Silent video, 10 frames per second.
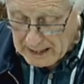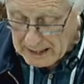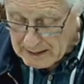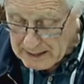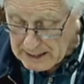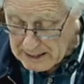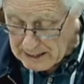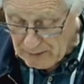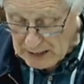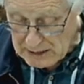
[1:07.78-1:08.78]
Then
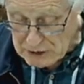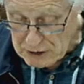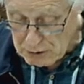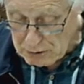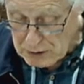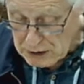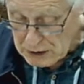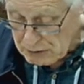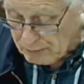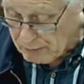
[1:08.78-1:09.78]
advance notice
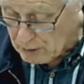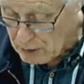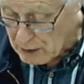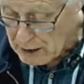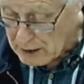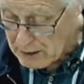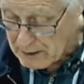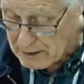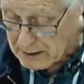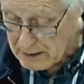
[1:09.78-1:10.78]
for
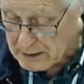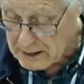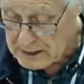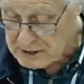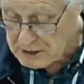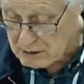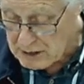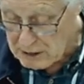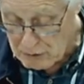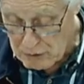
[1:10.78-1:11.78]
the history
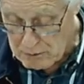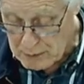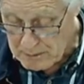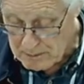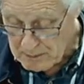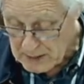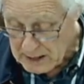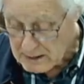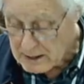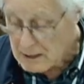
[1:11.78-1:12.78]
group.
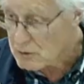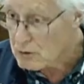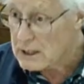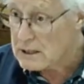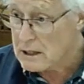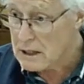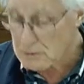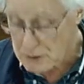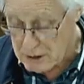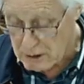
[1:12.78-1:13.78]
They're going to the
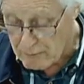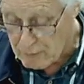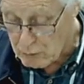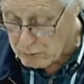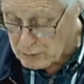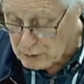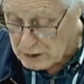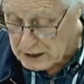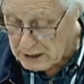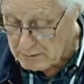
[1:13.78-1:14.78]
Ulster Folk
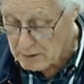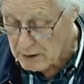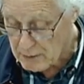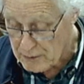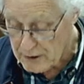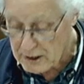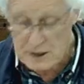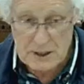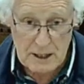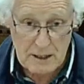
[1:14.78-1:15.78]
Museum on
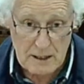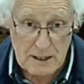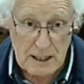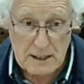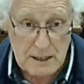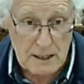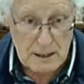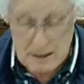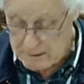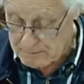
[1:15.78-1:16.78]
Thursday, the 19th
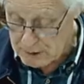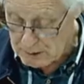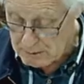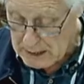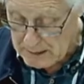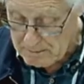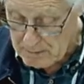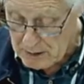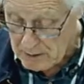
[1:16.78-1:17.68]
of September.